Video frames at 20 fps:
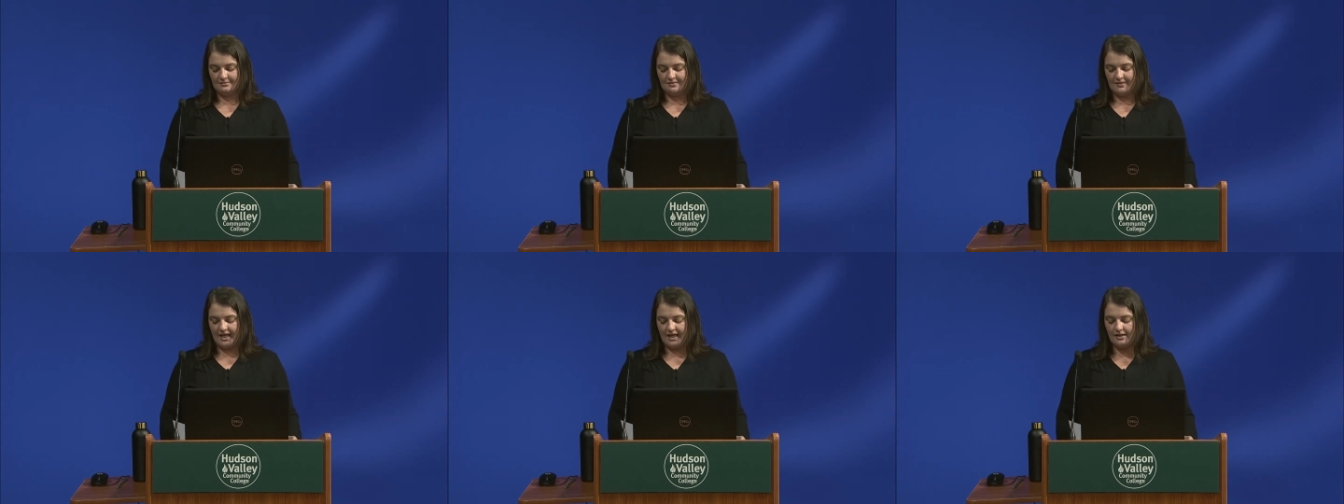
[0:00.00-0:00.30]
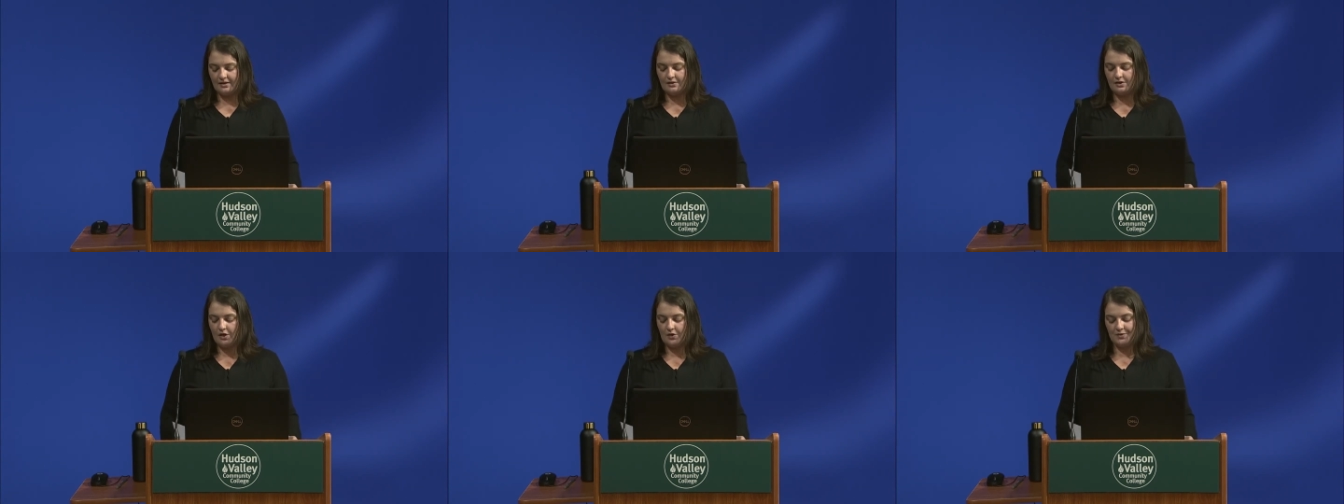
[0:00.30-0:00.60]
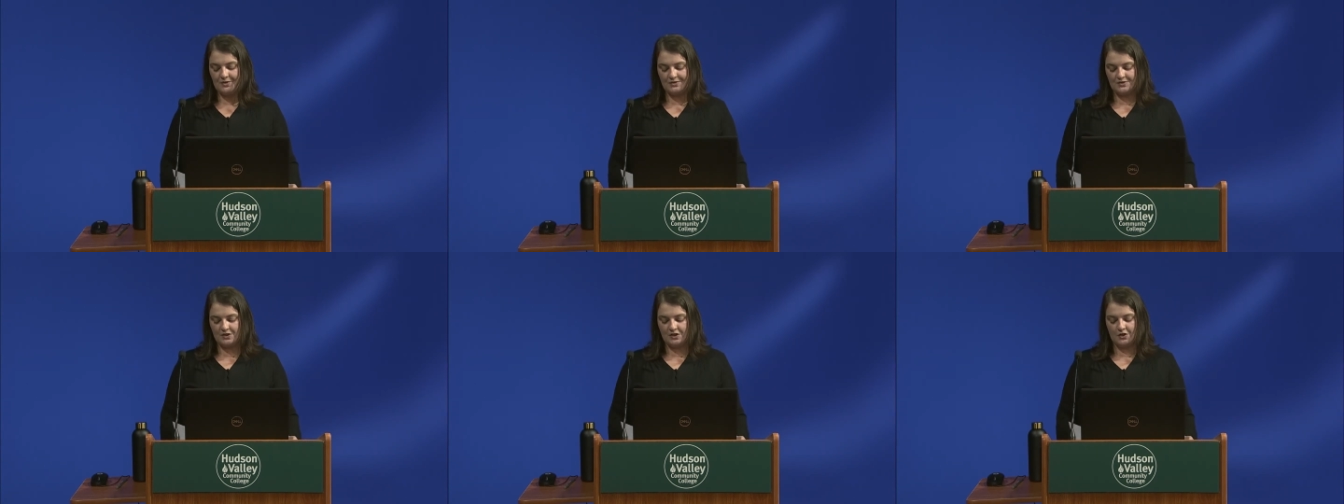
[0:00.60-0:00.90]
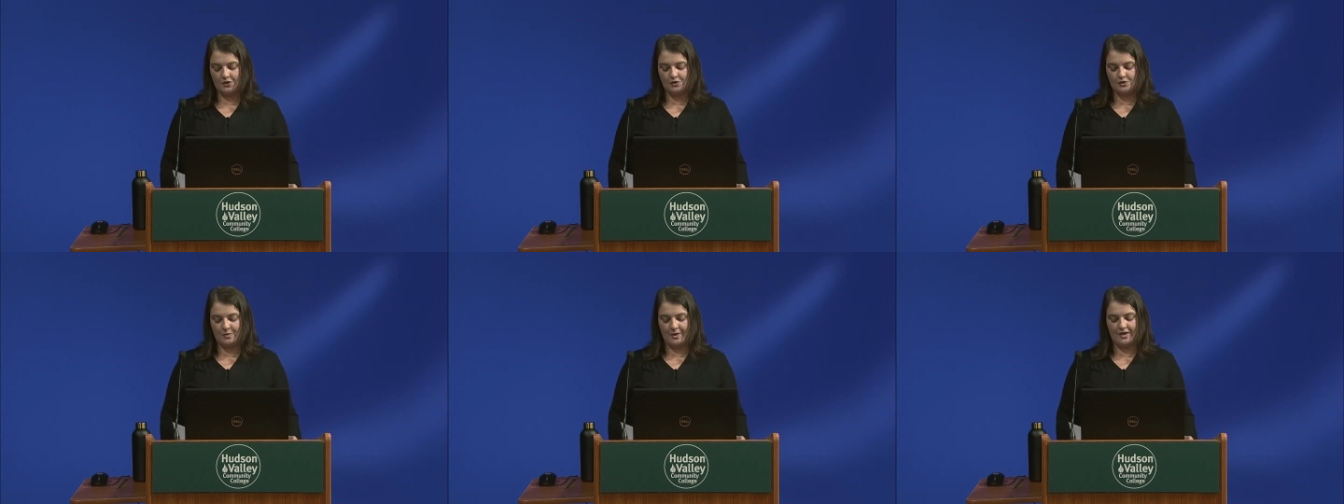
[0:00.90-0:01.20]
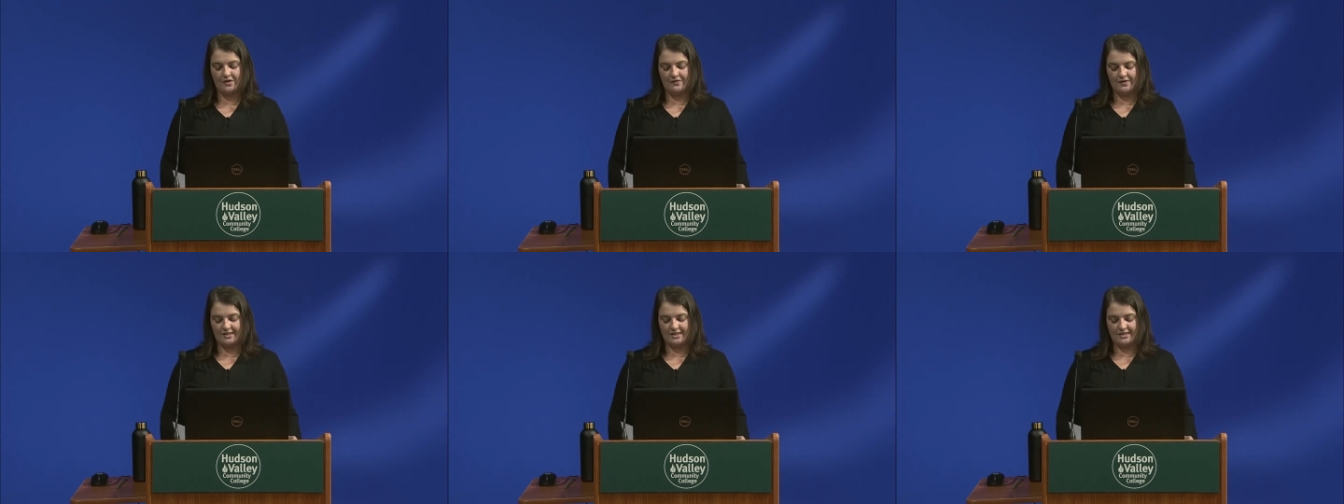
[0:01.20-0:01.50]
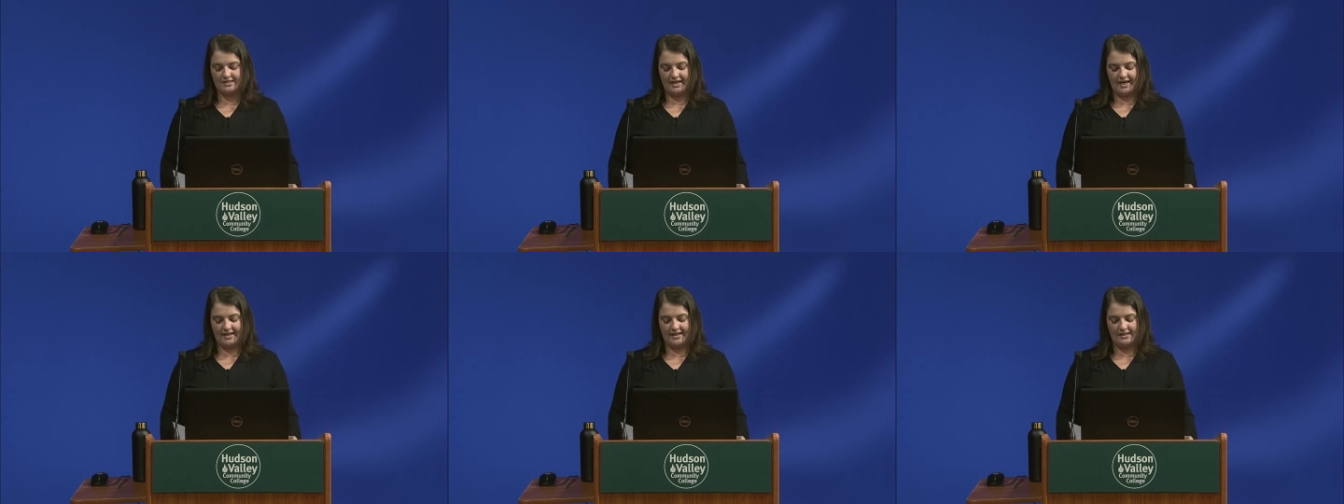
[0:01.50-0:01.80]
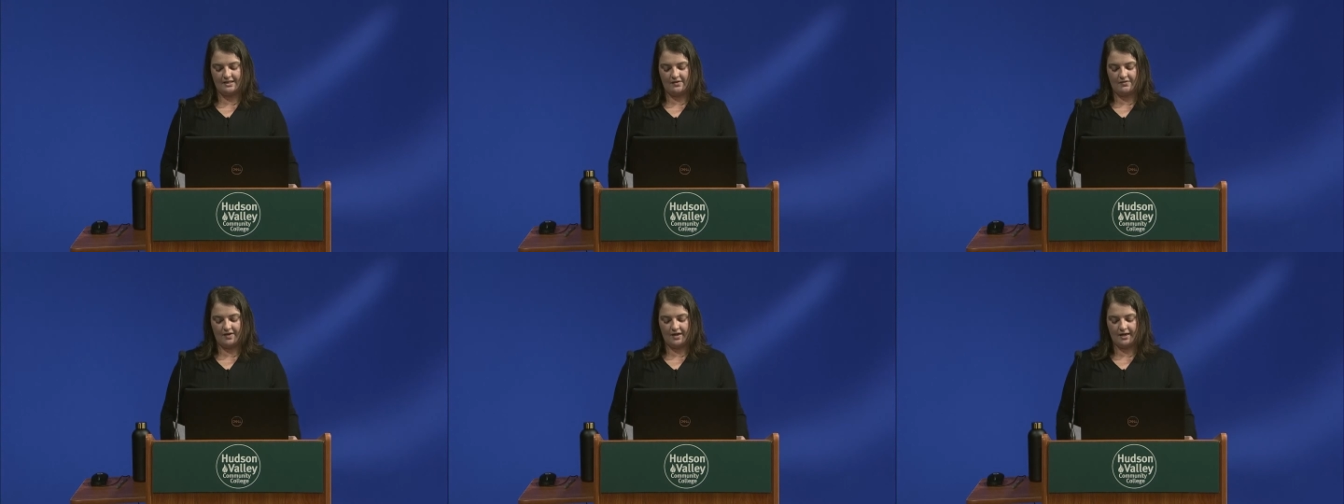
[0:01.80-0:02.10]
That alone is a huge benefit to tiny
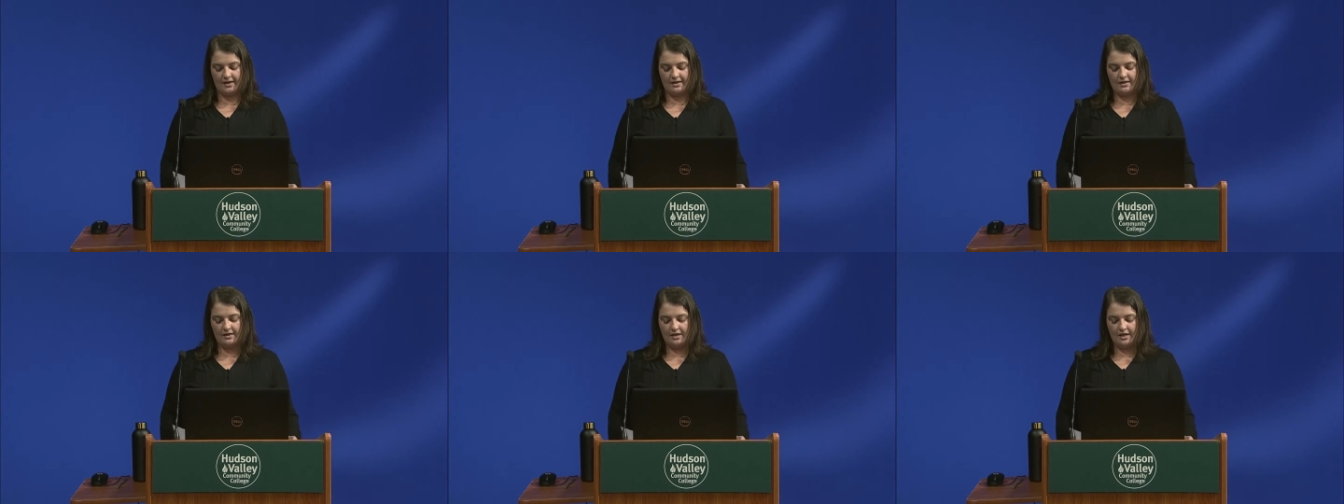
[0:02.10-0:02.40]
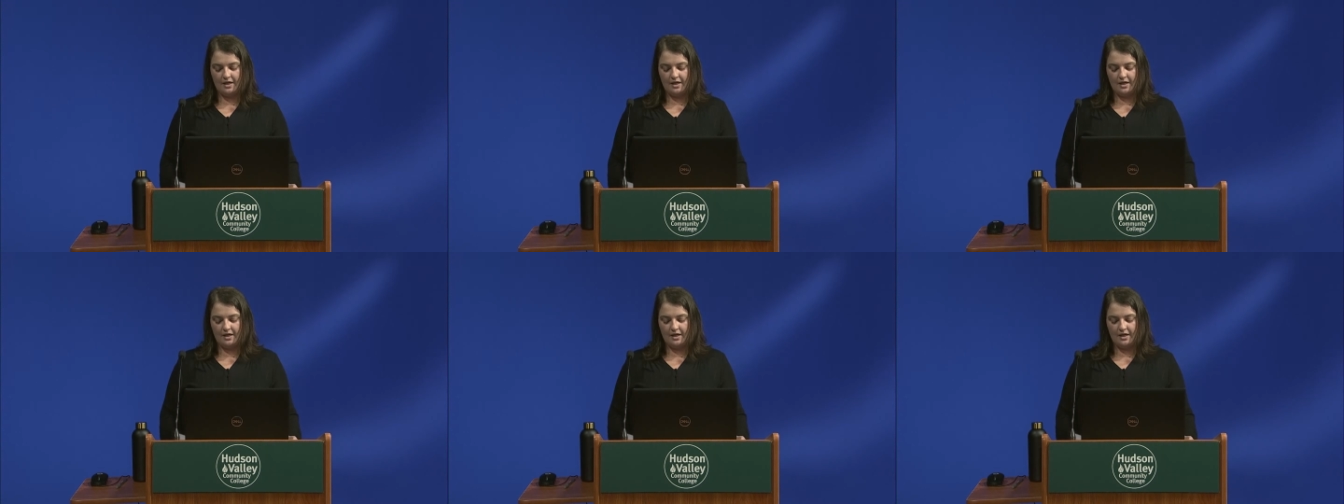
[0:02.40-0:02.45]
living,